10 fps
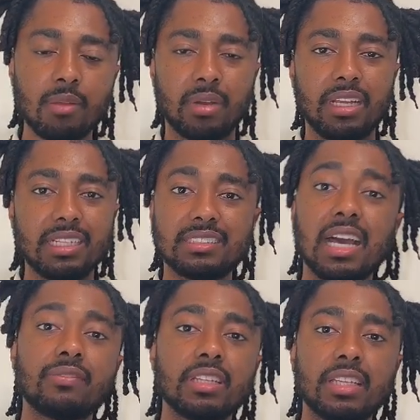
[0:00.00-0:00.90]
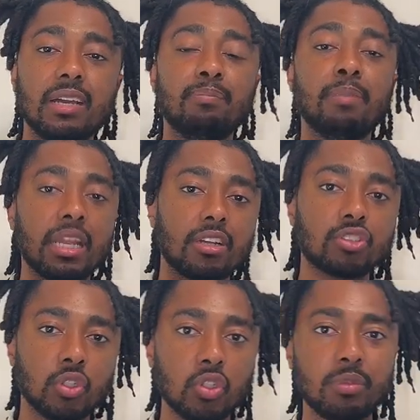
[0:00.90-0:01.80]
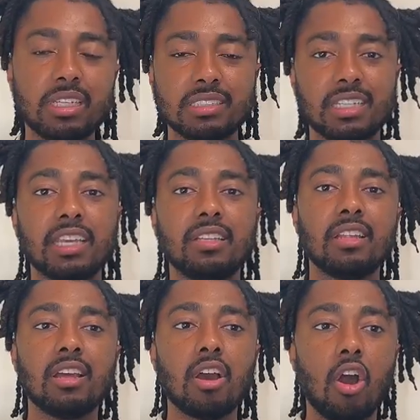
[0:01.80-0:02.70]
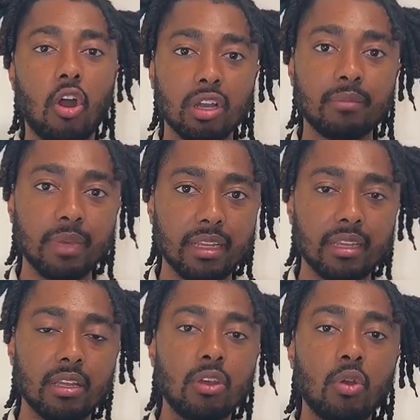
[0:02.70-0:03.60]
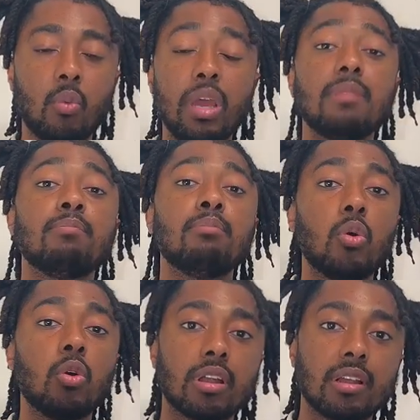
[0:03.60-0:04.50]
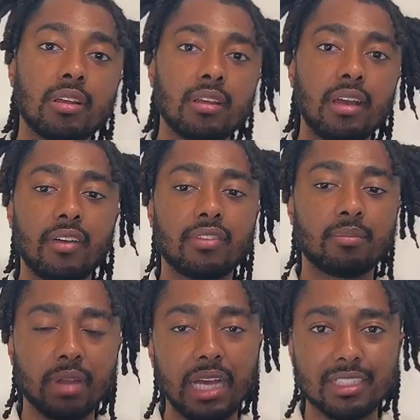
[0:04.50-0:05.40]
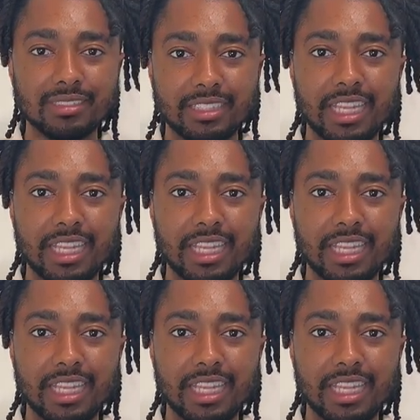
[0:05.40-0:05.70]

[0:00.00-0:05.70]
But it's definitely a better tool because it can automate way more of the process.